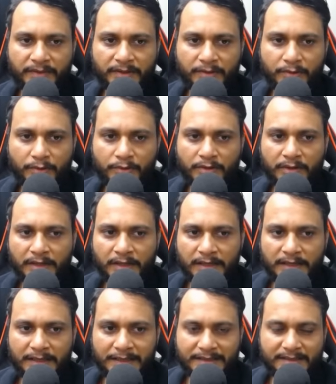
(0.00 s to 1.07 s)
So
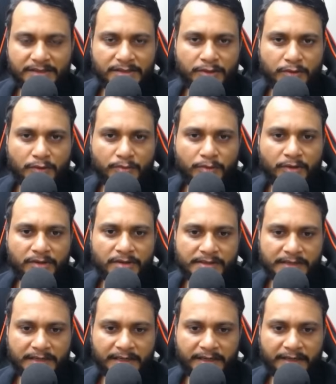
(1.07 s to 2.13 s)
this is a two pointer
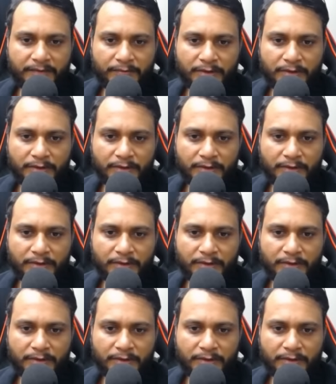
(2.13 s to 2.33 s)
sliding